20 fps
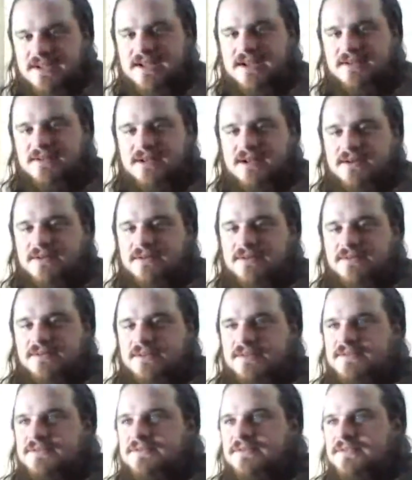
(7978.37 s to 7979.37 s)
how old
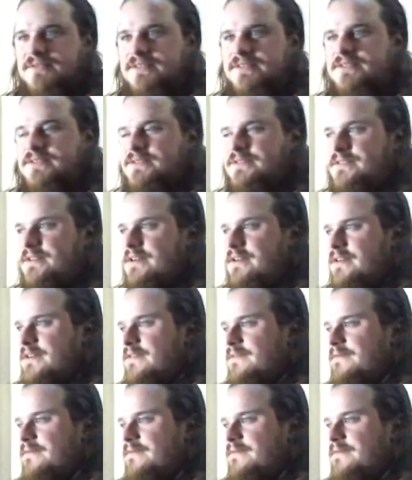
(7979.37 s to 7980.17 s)
these traditions are.